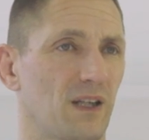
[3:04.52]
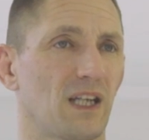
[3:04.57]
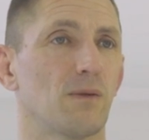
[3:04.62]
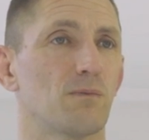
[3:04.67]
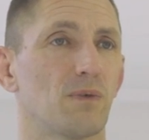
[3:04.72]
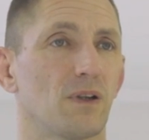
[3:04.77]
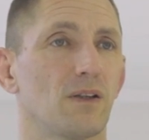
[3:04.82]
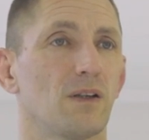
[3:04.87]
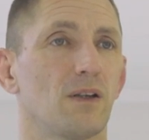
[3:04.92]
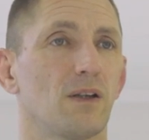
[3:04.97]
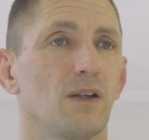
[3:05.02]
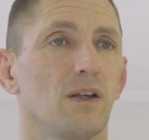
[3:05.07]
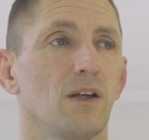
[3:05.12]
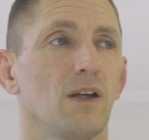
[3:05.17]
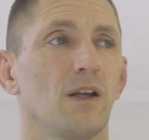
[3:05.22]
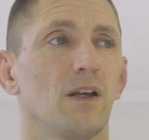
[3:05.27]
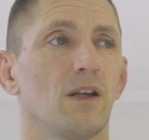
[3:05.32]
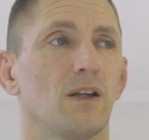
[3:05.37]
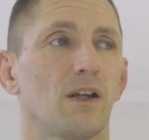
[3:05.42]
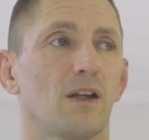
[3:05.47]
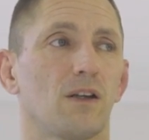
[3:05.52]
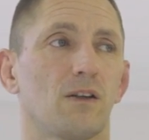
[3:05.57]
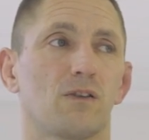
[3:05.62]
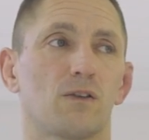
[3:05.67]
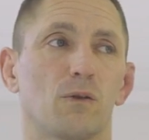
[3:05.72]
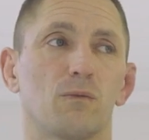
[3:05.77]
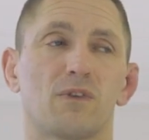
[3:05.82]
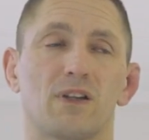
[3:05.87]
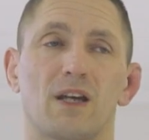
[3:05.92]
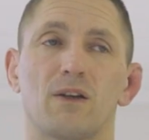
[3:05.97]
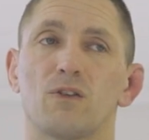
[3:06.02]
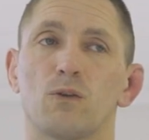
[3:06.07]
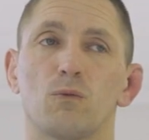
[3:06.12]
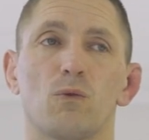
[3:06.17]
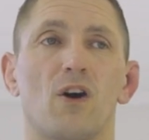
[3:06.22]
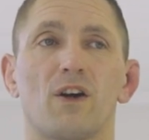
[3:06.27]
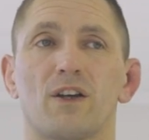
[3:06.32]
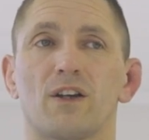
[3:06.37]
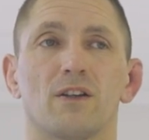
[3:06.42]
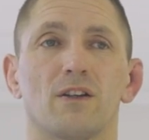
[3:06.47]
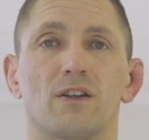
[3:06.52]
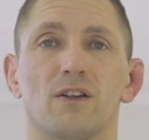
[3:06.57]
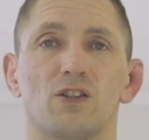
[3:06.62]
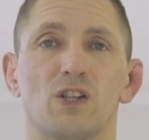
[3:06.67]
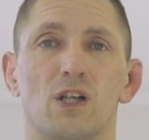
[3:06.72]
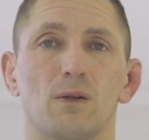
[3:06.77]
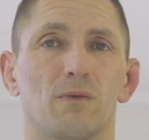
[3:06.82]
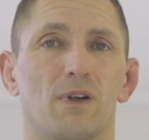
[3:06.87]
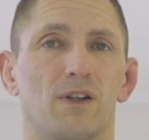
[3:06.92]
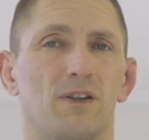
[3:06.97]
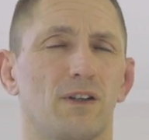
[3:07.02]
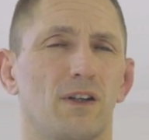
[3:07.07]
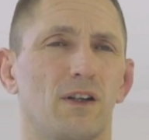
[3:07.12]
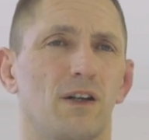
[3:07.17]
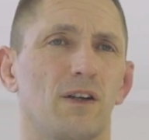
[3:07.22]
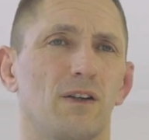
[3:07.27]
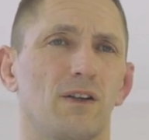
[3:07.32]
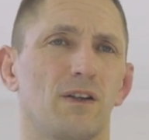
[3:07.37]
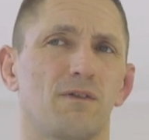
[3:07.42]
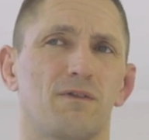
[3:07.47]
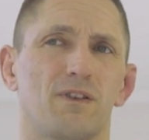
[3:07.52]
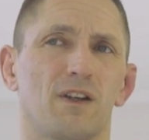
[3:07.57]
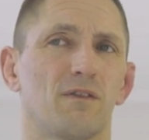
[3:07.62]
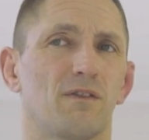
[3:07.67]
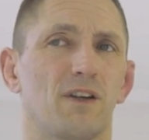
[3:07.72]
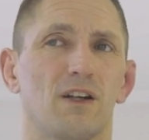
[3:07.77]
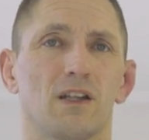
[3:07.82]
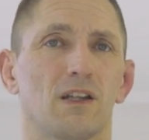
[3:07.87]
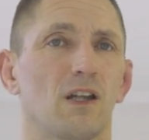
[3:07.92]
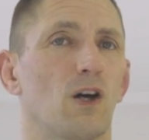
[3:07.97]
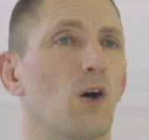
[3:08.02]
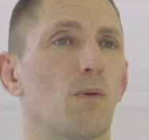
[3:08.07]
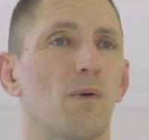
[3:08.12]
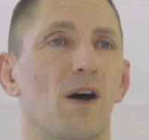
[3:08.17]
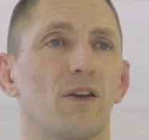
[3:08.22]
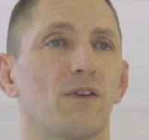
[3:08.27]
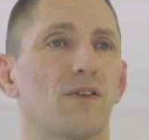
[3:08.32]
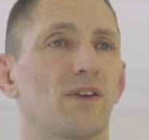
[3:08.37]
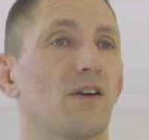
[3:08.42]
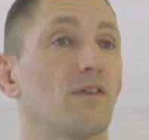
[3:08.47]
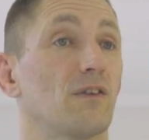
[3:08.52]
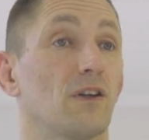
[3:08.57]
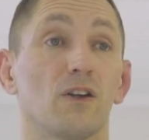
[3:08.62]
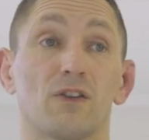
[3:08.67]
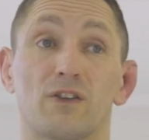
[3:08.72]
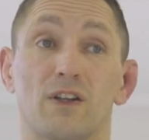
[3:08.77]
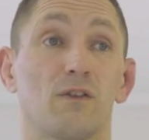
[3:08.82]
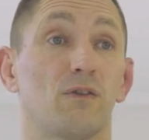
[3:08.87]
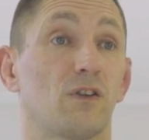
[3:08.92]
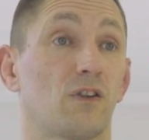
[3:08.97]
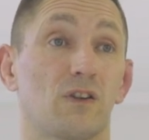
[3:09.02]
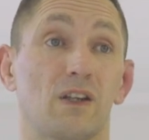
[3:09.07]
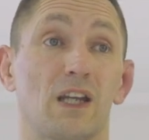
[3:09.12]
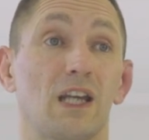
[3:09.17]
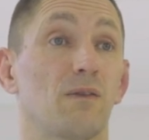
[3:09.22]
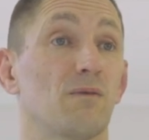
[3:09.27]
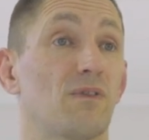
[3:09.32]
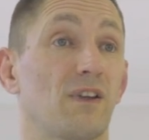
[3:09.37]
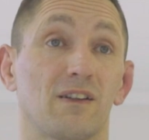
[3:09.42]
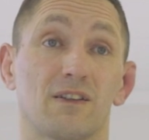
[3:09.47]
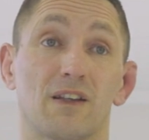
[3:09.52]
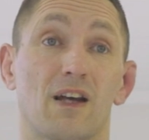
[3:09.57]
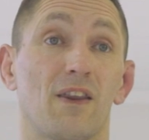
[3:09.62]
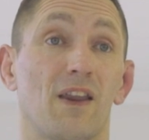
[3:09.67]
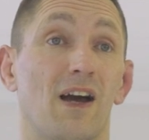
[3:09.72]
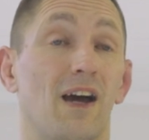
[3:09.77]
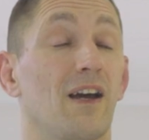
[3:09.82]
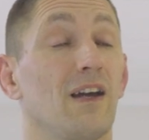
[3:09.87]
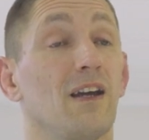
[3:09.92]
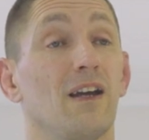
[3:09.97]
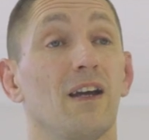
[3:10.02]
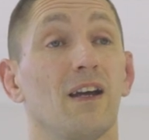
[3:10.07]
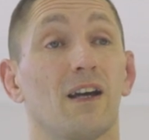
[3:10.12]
people. They sometimes they walk into the gym and uh, they feel very low about themselves, low self-esteem, things like that.